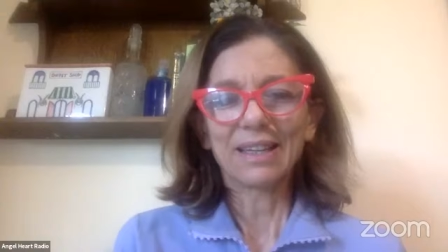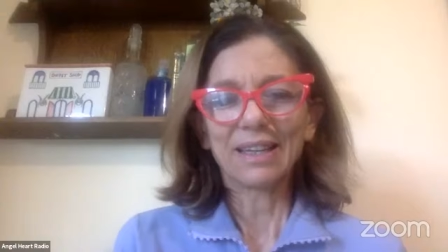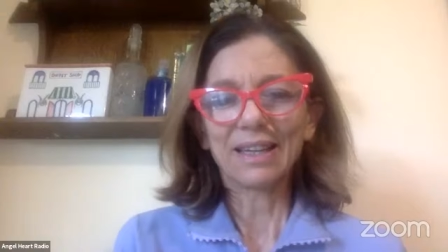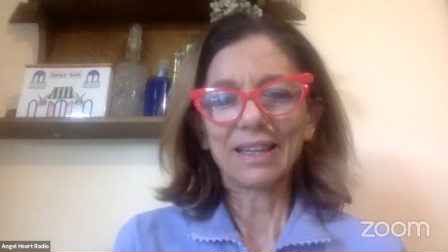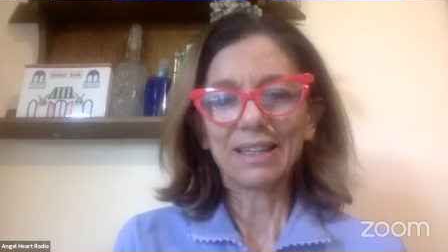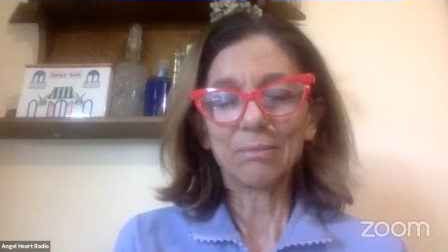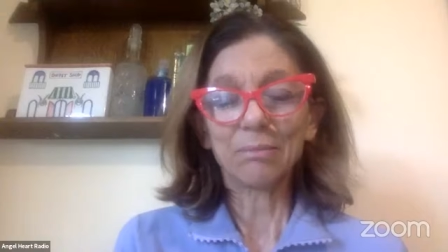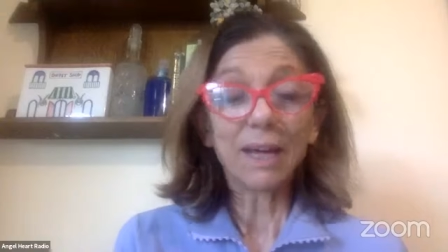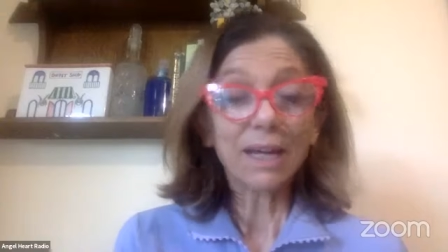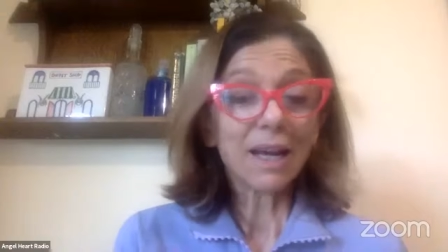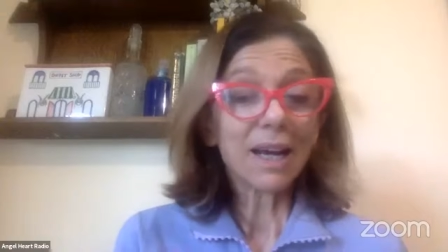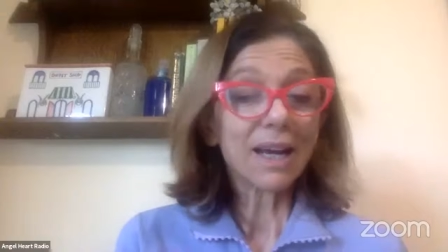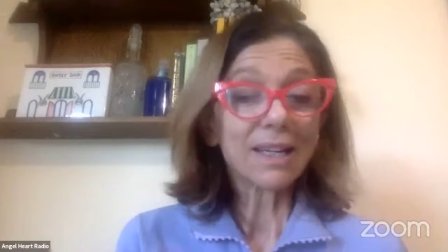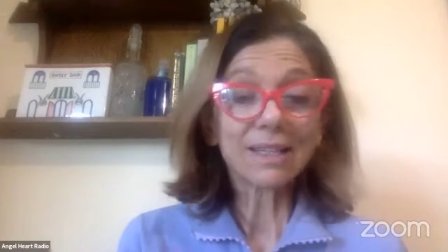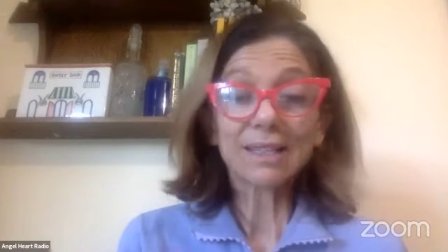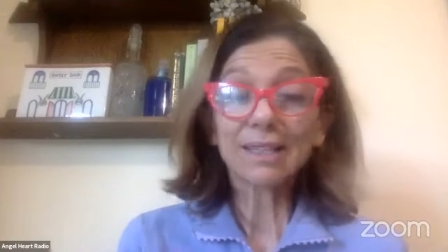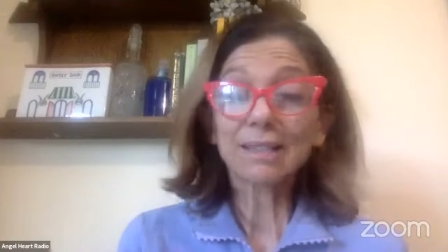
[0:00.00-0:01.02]
My
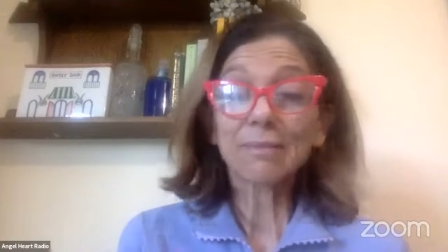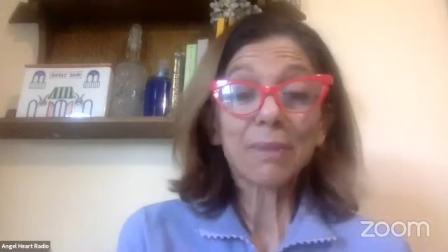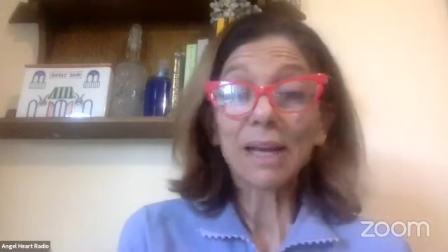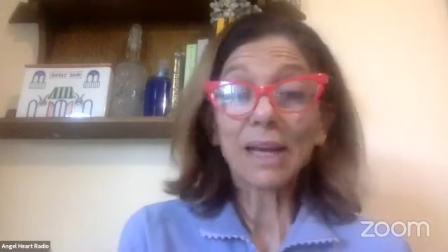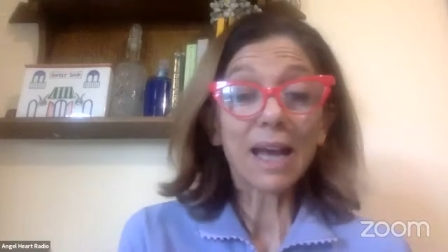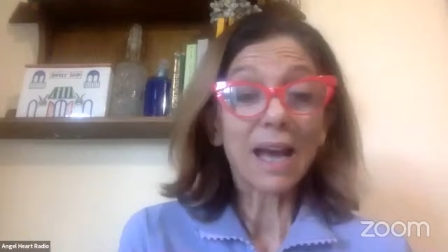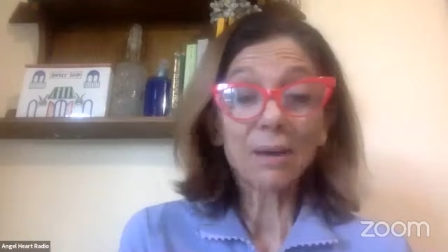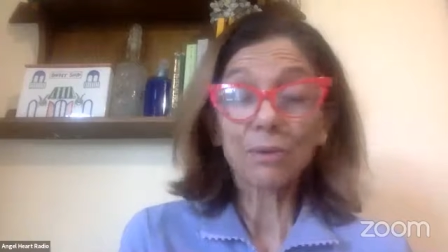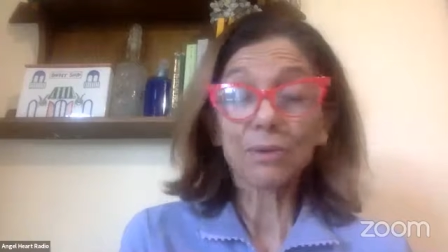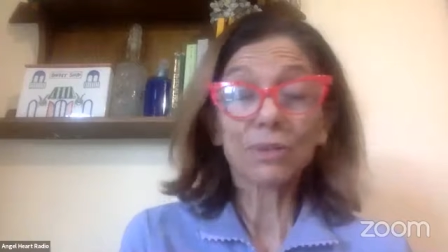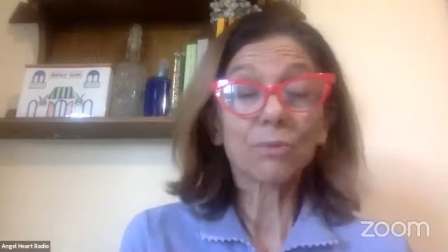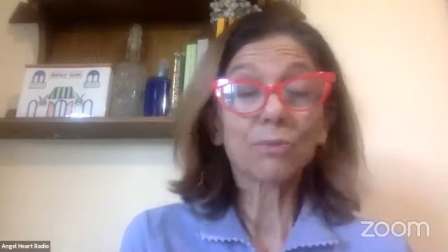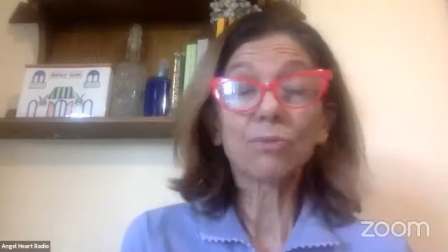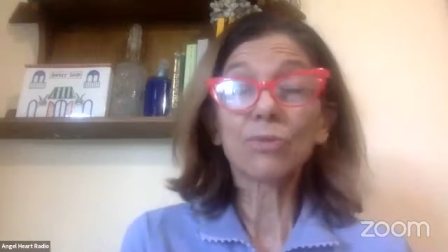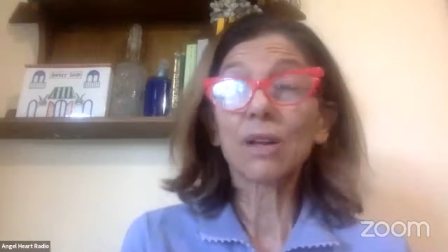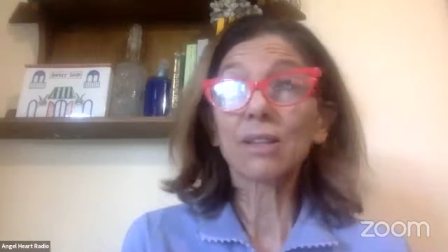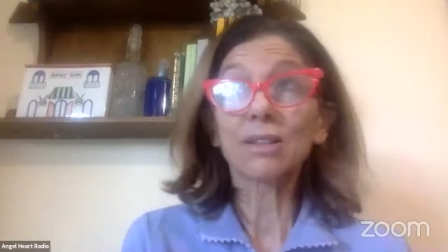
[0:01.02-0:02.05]
house
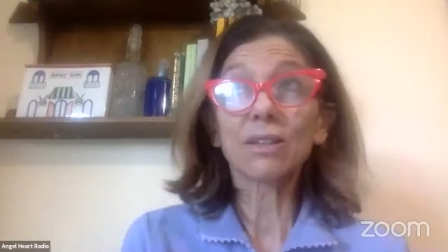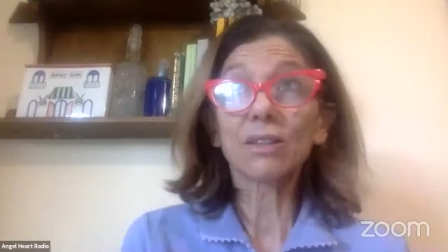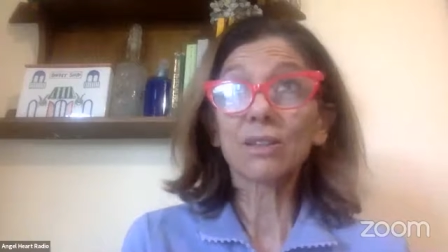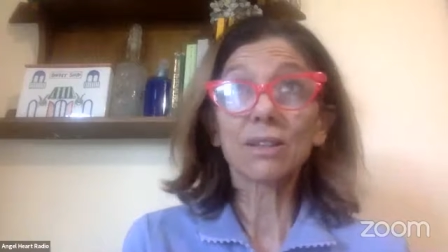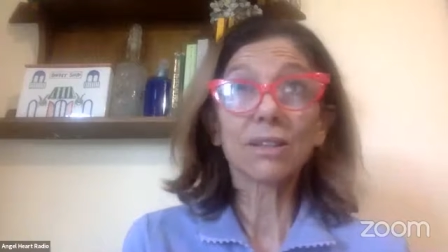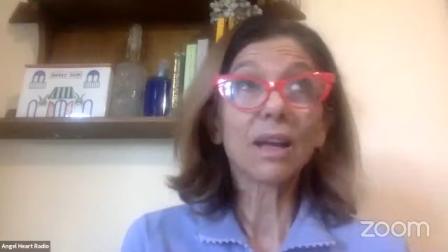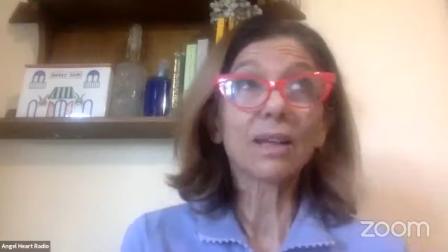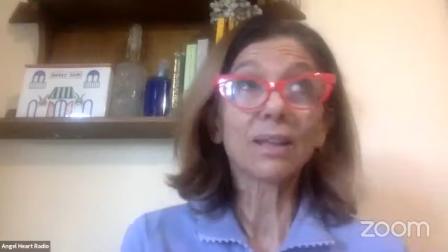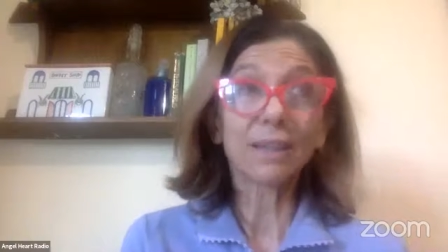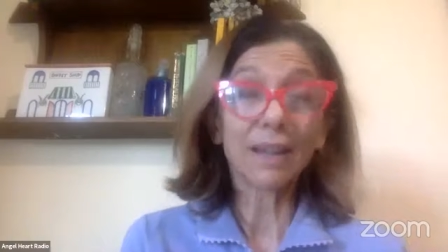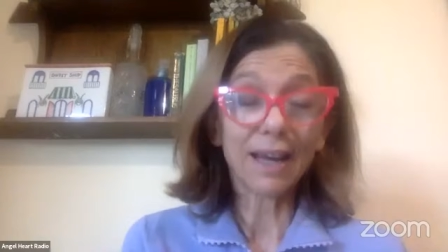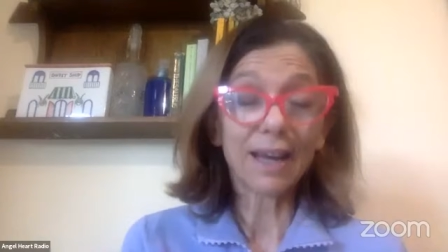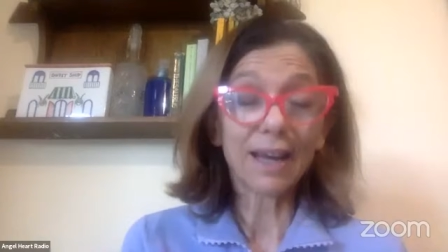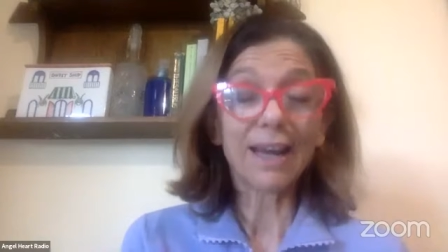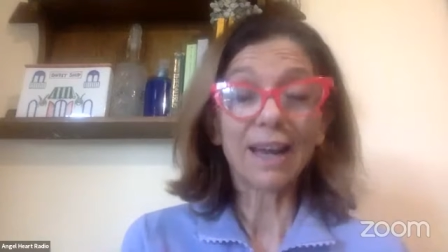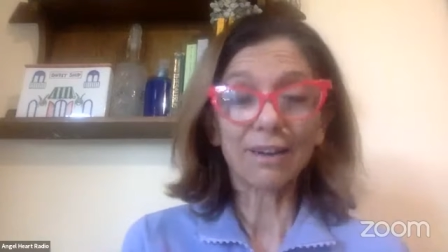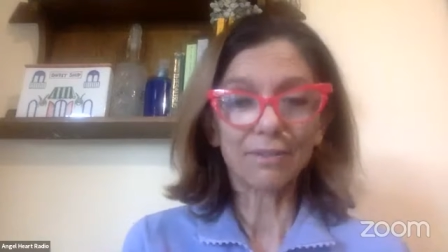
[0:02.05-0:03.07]
runs on sun.
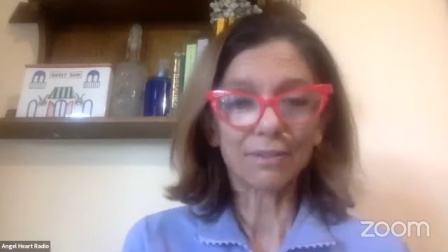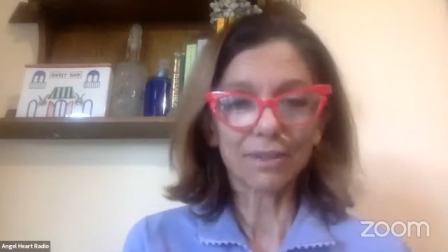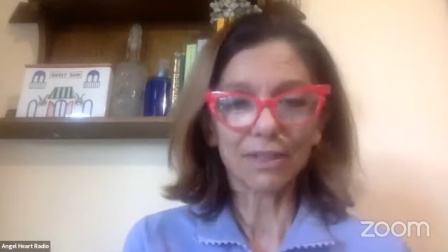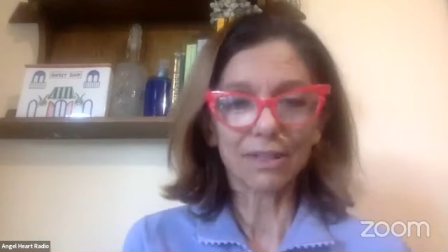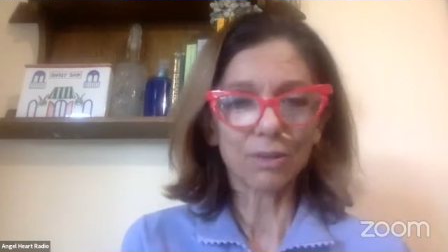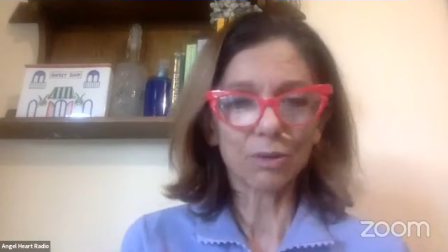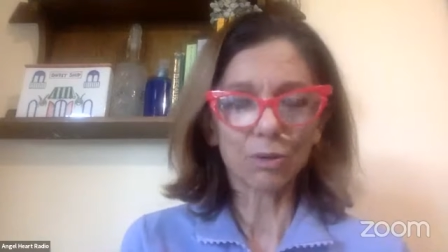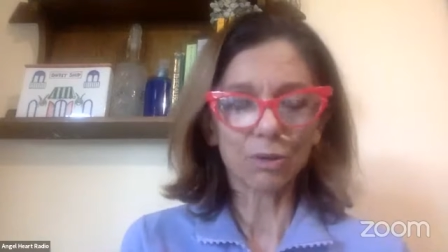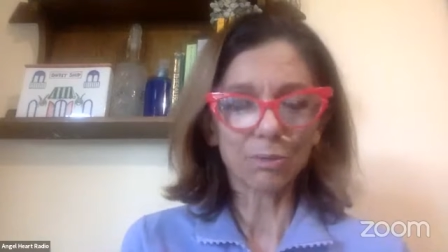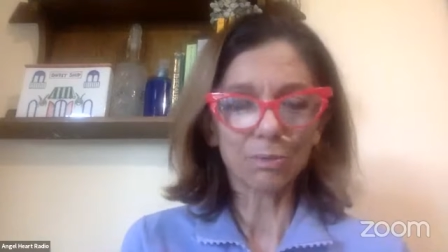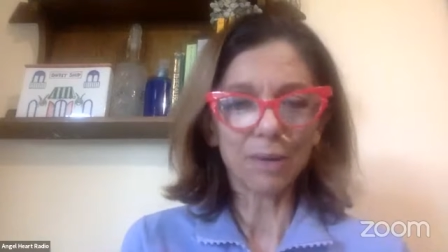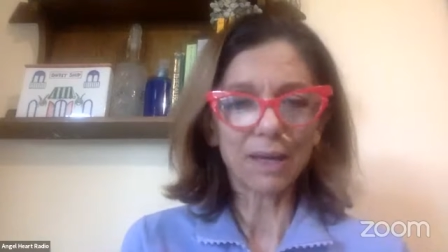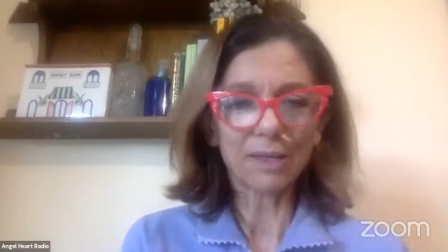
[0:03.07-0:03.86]
I have a solar